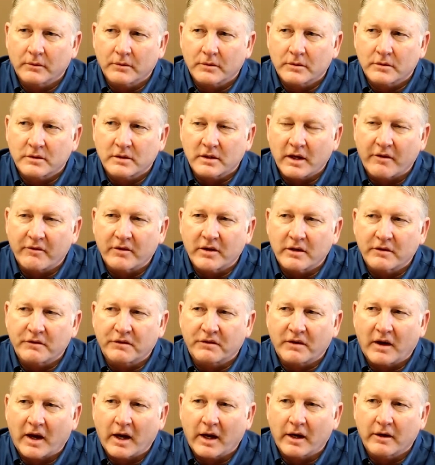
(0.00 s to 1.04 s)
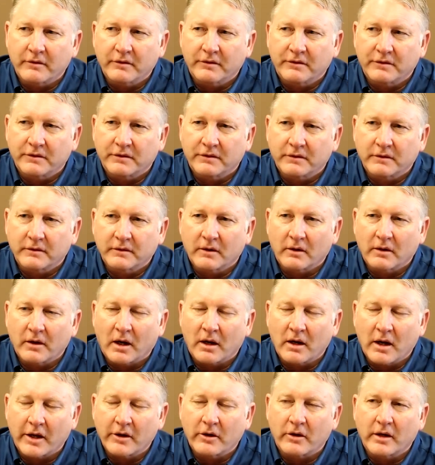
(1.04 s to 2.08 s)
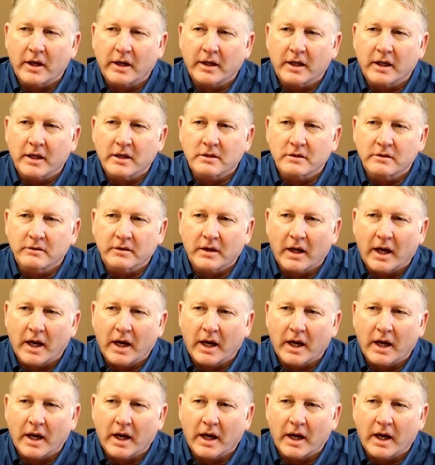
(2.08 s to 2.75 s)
75 or 100, I guess. You've